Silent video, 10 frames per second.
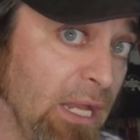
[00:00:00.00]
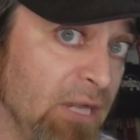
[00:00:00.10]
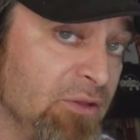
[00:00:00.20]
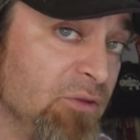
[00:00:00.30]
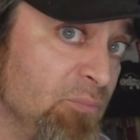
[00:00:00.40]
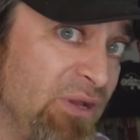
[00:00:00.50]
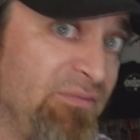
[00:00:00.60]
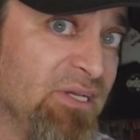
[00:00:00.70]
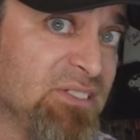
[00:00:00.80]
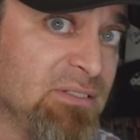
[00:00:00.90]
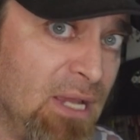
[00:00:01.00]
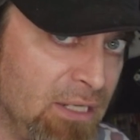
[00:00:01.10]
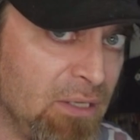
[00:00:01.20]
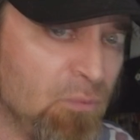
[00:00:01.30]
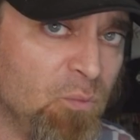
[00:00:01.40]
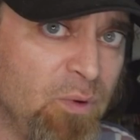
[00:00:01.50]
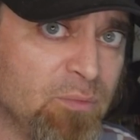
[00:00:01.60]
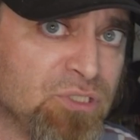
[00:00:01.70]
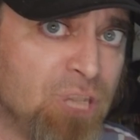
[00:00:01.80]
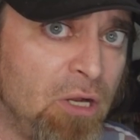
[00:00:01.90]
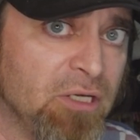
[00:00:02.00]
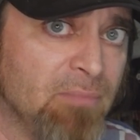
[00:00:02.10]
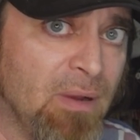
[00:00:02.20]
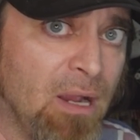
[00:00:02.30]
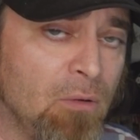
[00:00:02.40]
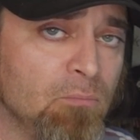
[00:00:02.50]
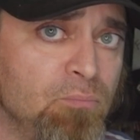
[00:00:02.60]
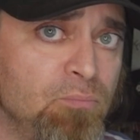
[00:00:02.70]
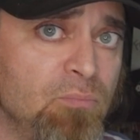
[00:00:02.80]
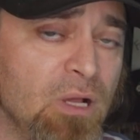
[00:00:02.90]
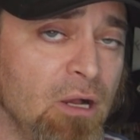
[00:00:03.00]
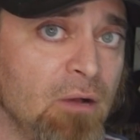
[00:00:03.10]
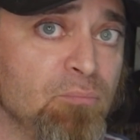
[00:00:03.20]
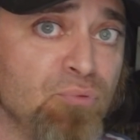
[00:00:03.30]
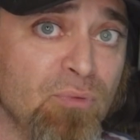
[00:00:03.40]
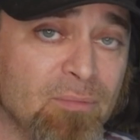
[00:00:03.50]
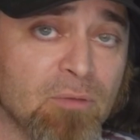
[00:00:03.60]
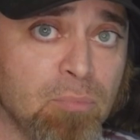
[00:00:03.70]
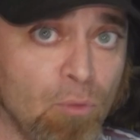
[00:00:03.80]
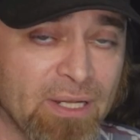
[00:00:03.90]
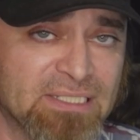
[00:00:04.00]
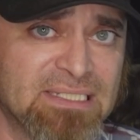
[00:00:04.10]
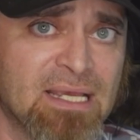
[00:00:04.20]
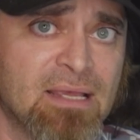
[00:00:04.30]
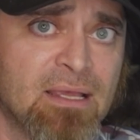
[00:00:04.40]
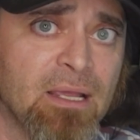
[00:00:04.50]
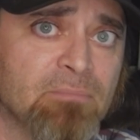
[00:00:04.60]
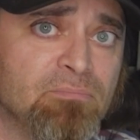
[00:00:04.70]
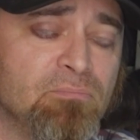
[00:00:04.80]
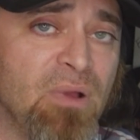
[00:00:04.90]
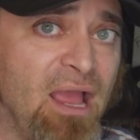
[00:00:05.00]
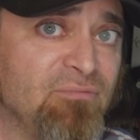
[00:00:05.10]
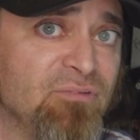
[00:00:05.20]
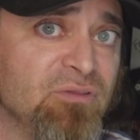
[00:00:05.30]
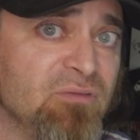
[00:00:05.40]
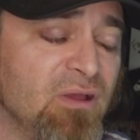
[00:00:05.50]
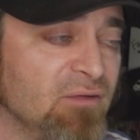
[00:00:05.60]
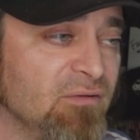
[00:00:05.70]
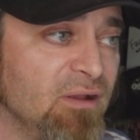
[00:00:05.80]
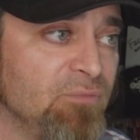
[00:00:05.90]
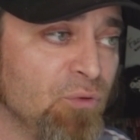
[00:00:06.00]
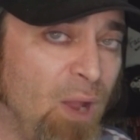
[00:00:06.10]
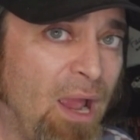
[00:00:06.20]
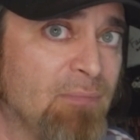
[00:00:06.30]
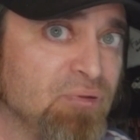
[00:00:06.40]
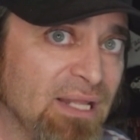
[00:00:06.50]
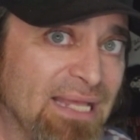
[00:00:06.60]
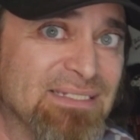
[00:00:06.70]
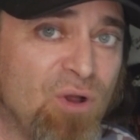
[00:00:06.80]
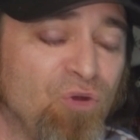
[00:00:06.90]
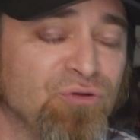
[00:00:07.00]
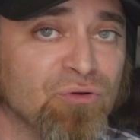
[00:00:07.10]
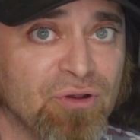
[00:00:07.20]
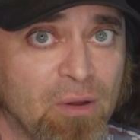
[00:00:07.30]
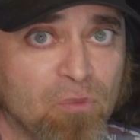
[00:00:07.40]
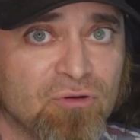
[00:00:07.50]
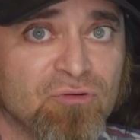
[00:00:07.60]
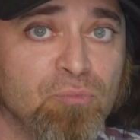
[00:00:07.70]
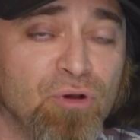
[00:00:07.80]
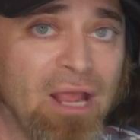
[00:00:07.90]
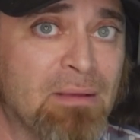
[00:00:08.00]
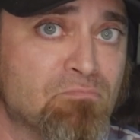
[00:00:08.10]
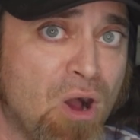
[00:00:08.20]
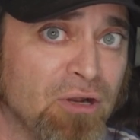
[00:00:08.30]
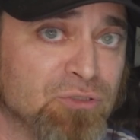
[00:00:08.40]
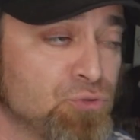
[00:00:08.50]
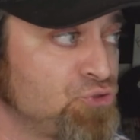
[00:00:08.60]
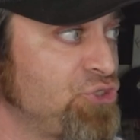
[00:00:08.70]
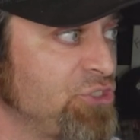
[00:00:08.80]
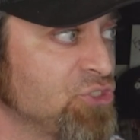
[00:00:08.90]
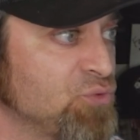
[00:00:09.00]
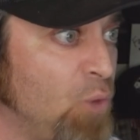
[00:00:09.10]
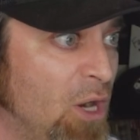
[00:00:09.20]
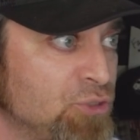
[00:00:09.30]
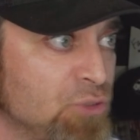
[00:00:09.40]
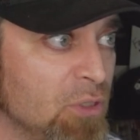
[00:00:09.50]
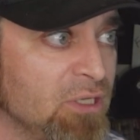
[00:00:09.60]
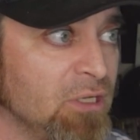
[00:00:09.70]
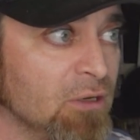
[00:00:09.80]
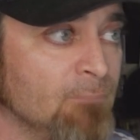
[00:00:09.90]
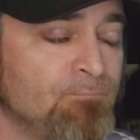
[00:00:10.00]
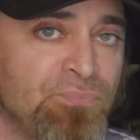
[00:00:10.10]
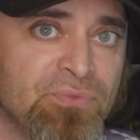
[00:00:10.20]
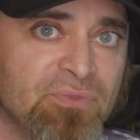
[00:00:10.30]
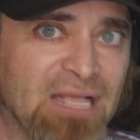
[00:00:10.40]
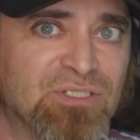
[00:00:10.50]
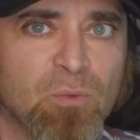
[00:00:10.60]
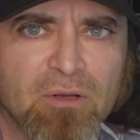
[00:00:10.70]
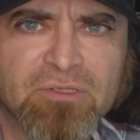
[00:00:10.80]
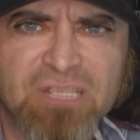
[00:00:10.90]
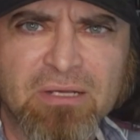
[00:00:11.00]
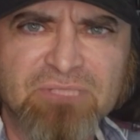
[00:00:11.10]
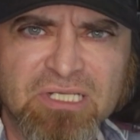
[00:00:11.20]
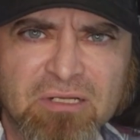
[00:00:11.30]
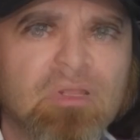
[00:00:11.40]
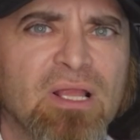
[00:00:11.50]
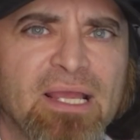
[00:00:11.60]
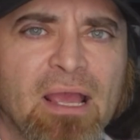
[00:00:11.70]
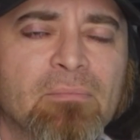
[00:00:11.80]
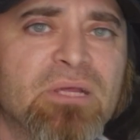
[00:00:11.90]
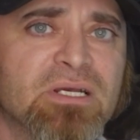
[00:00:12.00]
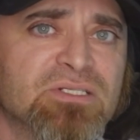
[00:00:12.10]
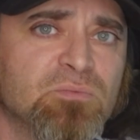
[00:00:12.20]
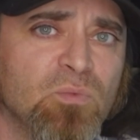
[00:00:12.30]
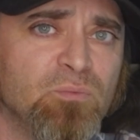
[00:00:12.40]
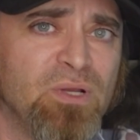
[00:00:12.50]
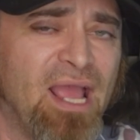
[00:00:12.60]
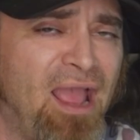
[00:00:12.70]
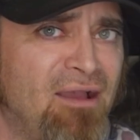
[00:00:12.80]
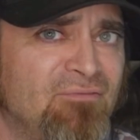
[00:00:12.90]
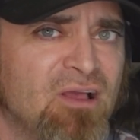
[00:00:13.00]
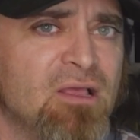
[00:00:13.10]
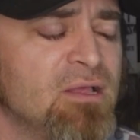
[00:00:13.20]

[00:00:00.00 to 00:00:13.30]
And in the previous nugget, when we were talking about uh, perimeter points and having uh, the right place on your network to put a monitor such as Wireshark here, that's where this comes into play at because when we have